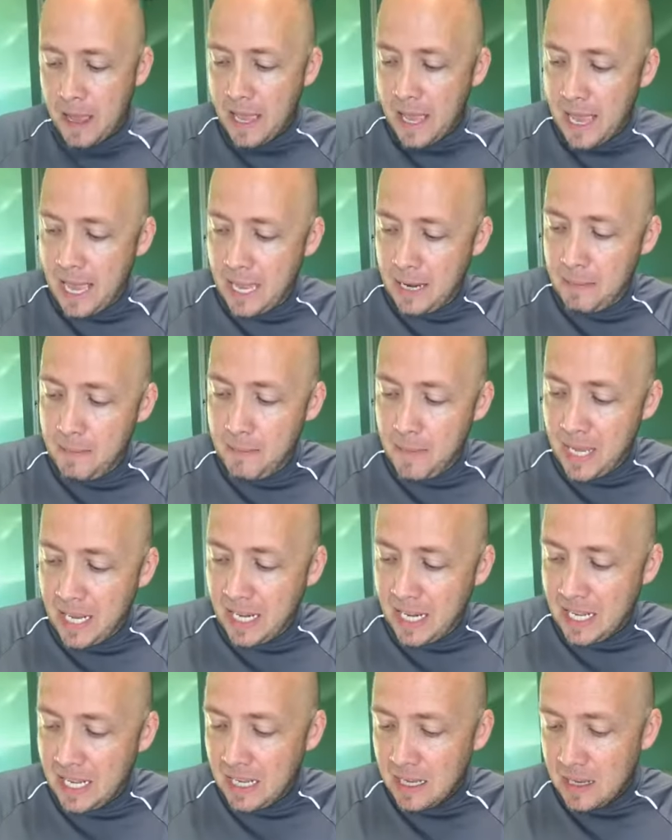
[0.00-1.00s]
and
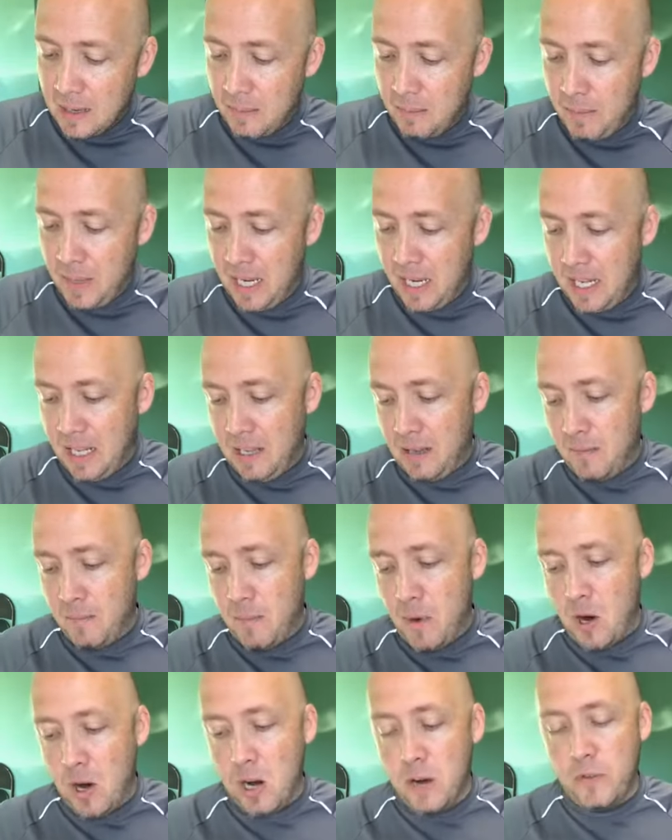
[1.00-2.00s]
many, many
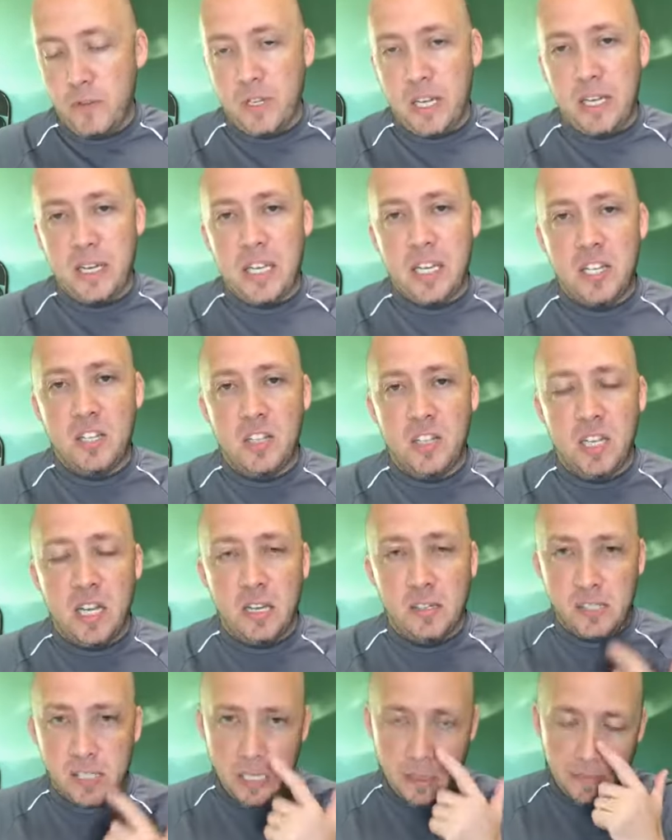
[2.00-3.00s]
marveled. I need you to know
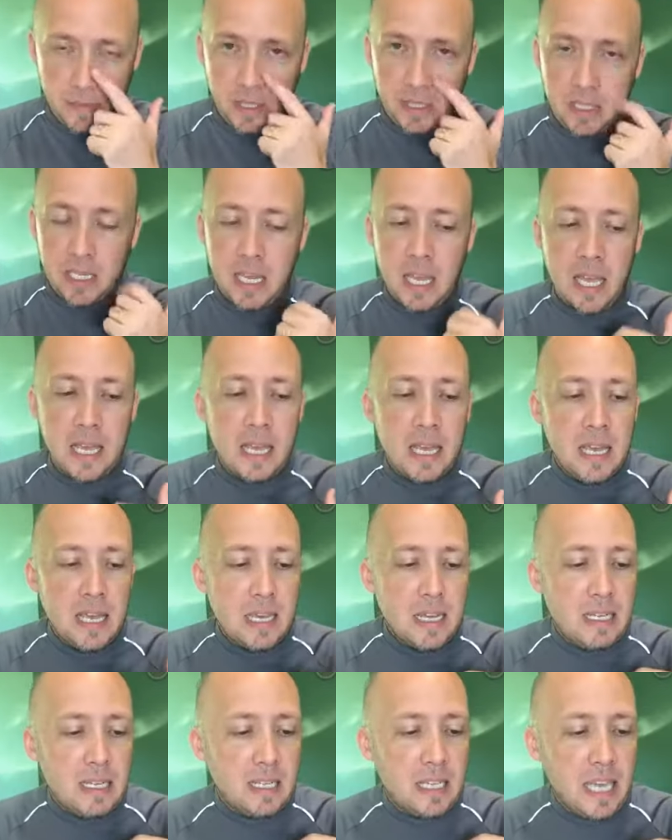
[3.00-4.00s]
something today.
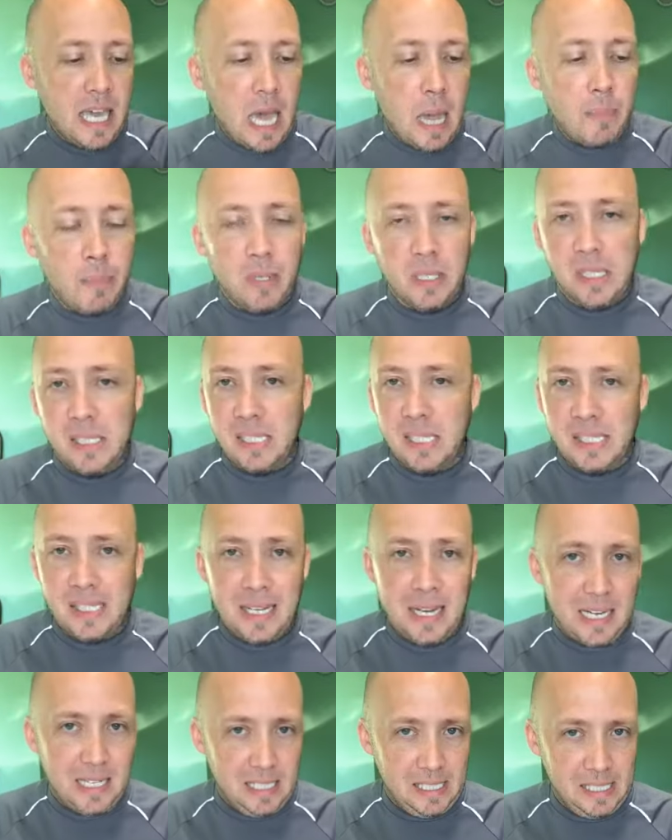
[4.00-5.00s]
Decapolis is
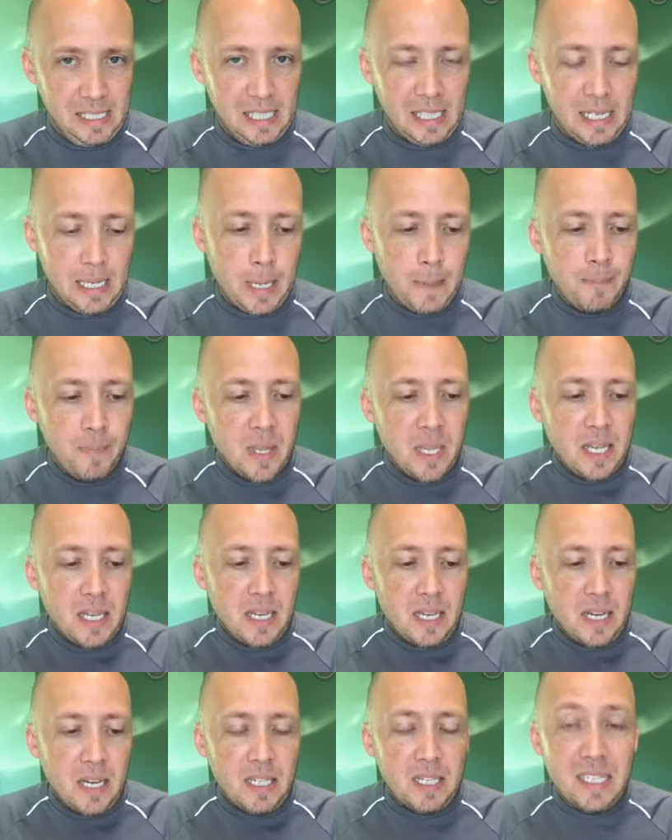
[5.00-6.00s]
not a city.
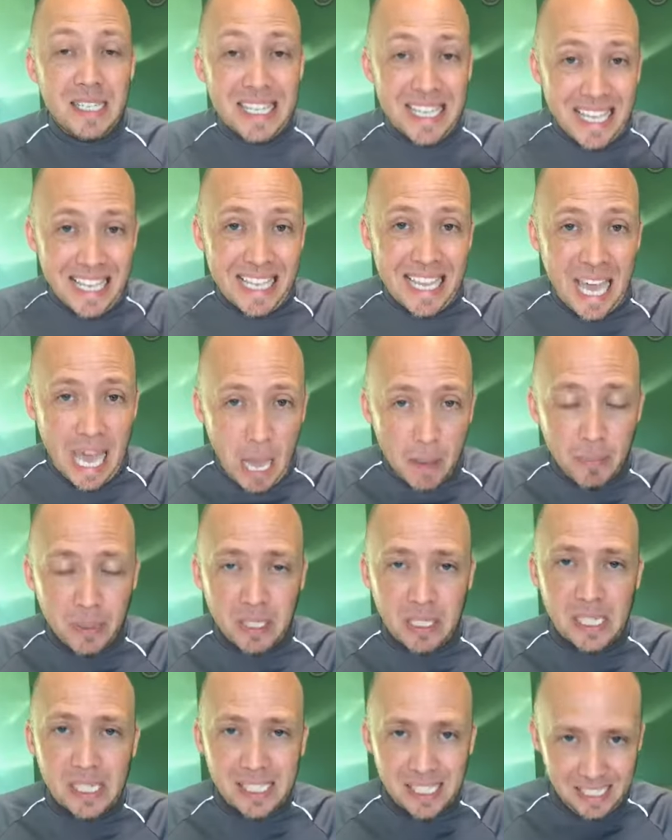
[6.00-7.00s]
A uh,
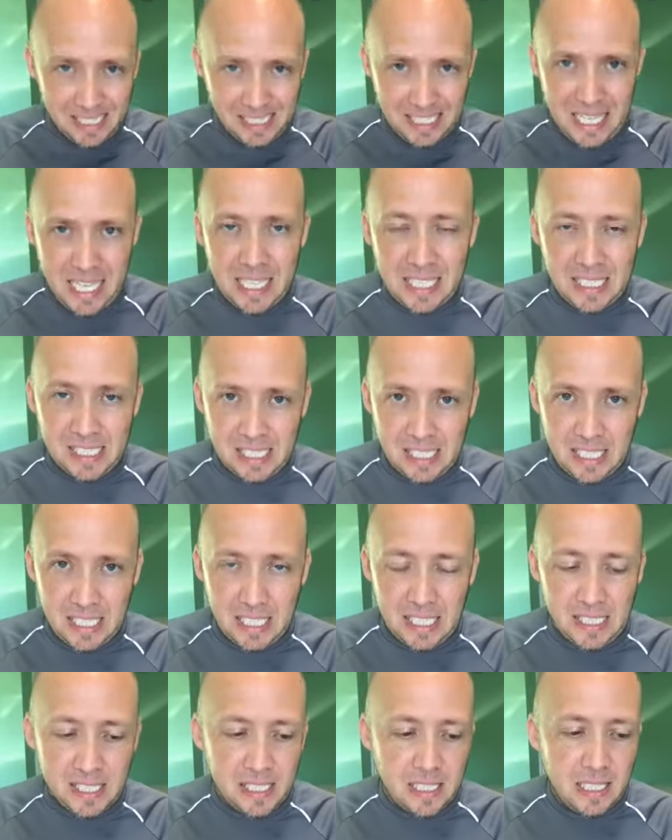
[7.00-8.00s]
Decapolis is 10
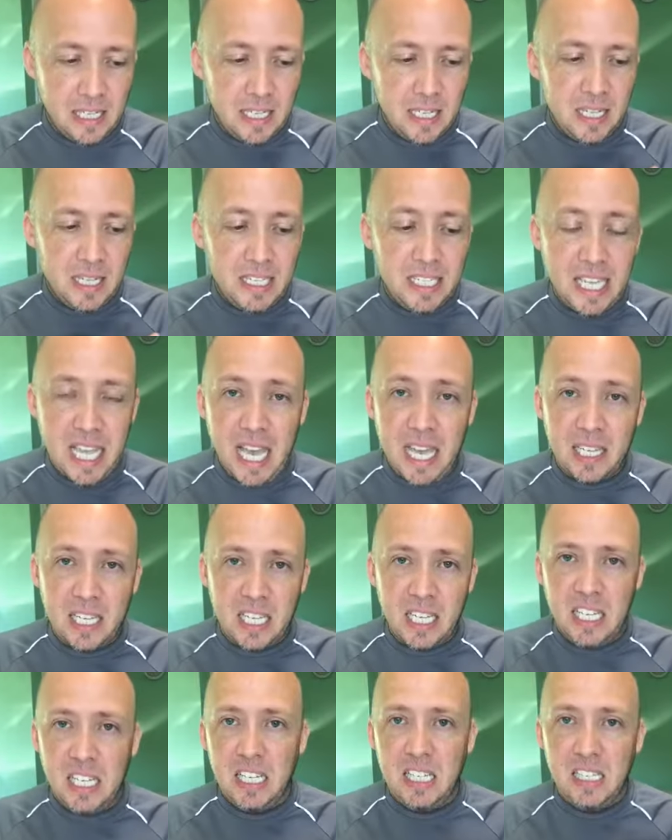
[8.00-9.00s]
cities.
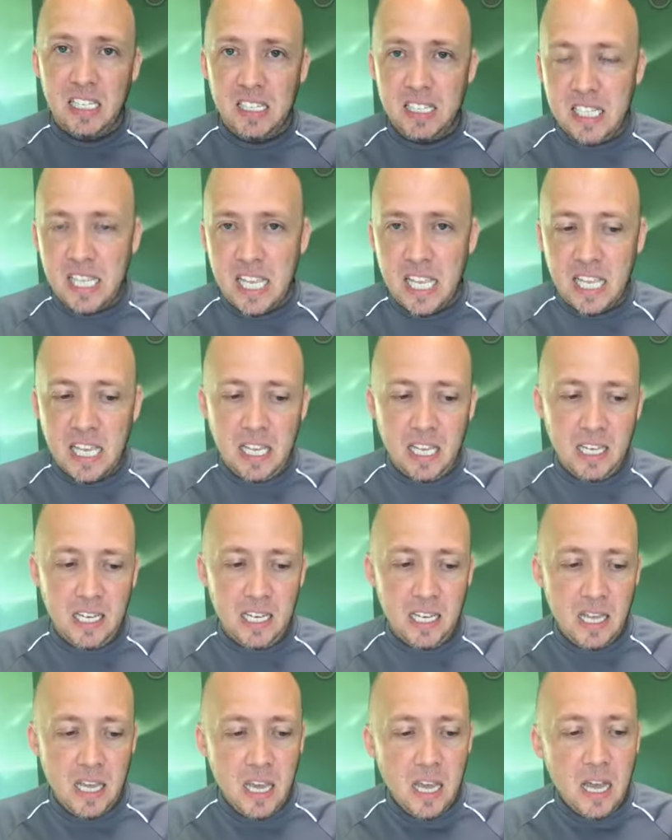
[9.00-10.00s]
Deca, 10.